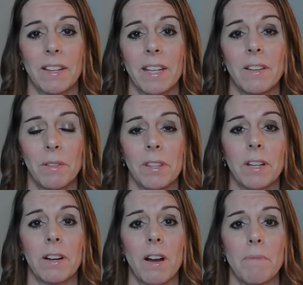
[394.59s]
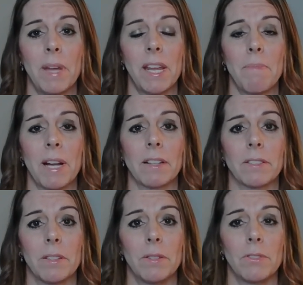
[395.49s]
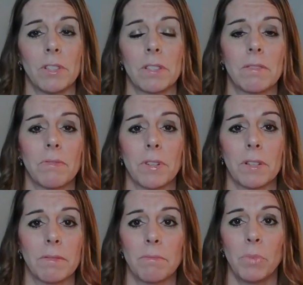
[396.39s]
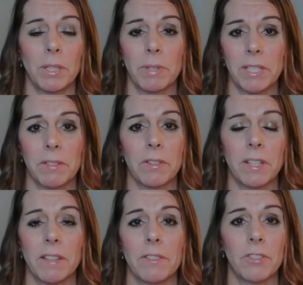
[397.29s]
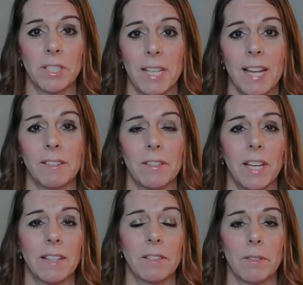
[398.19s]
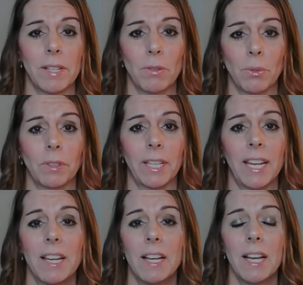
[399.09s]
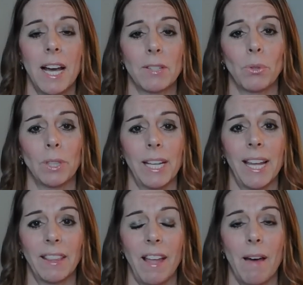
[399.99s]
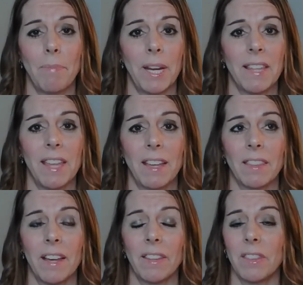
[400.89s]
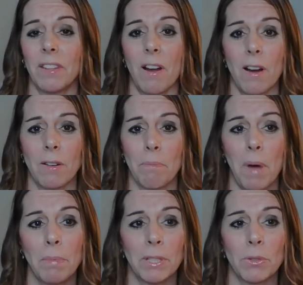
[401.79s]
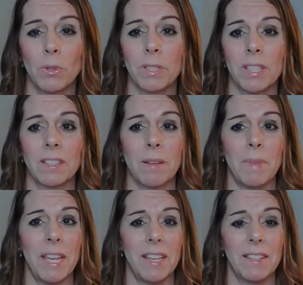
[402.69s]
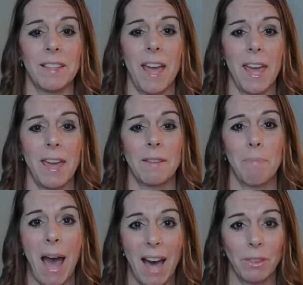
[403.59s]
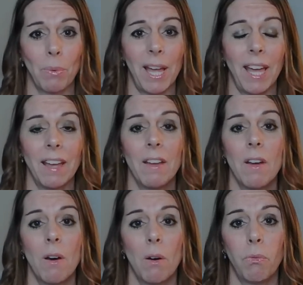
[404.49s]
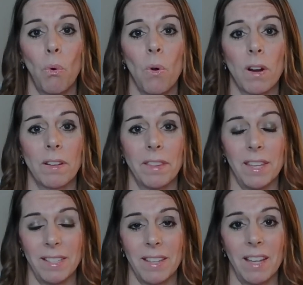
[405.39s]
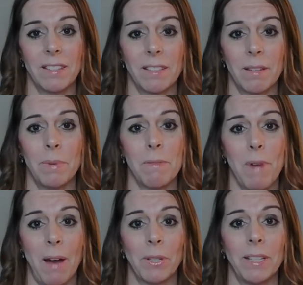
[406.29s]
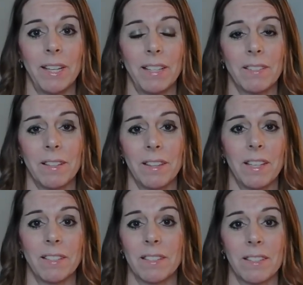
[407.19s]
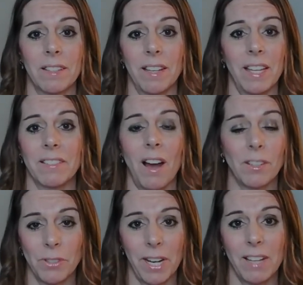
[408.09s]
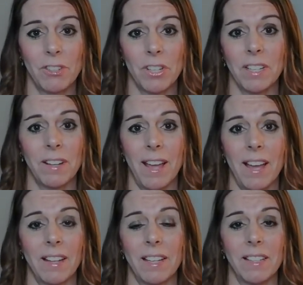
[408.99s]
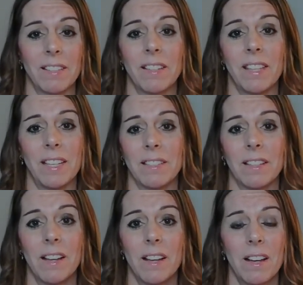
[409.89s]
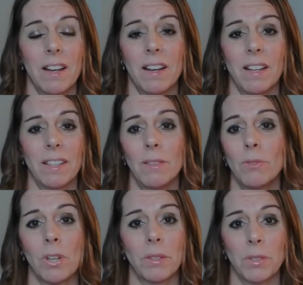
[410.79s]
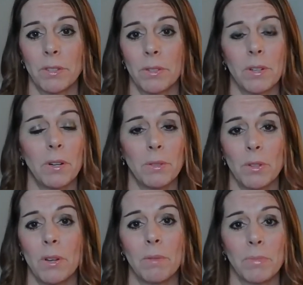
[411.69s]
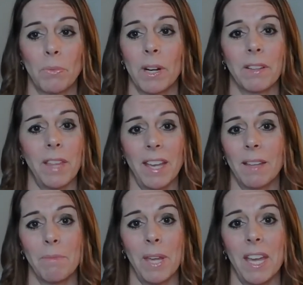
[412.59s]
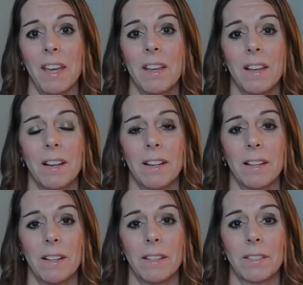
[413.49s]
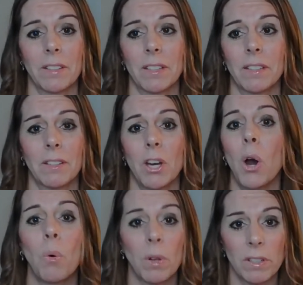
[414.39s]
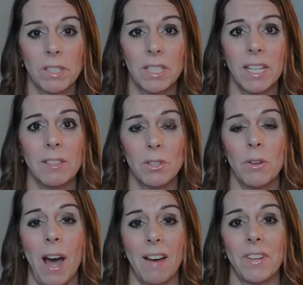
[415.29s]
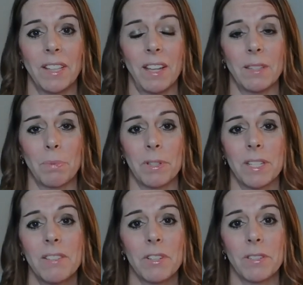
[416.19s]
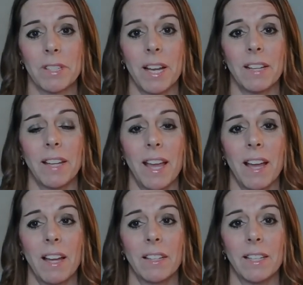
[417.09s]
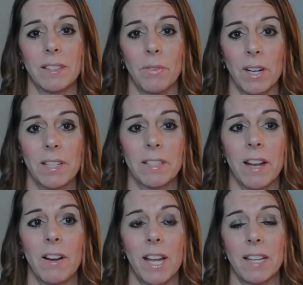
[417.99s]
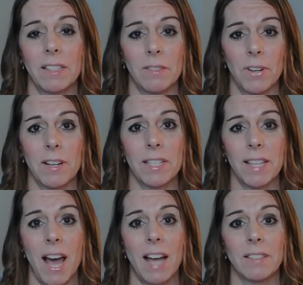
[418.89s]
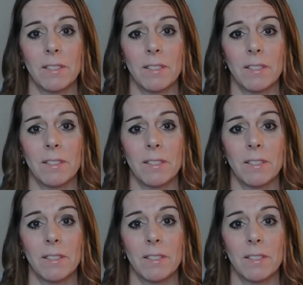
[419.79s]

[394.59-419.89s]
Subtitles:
And I know that there are many parents who just for one reason or another just can't do that. And so I totally get that. But I think that our public school system is a pathway for these kids to be routed into this indoctrination and into these youth shelters or host homes where they can be coerced into having these procedures done. And it's very scary and it's very sad.